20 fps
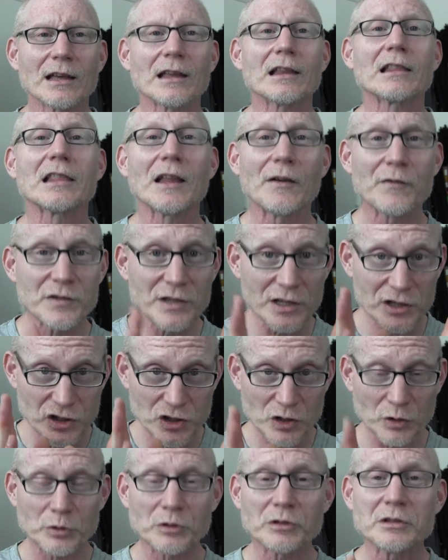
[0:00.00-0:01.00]
loves the
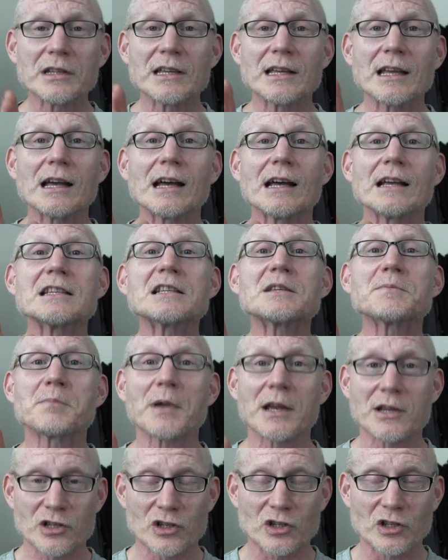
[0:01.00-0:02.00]
children
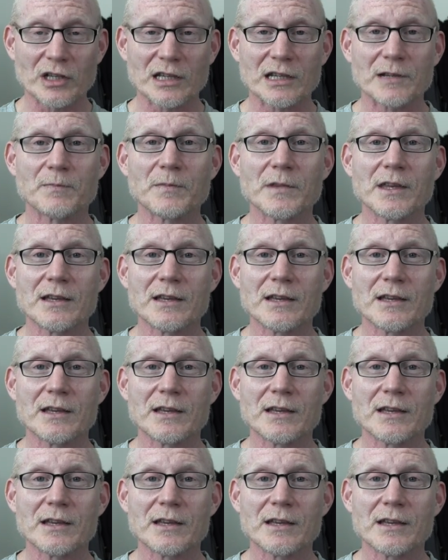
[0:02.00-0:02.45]
especially.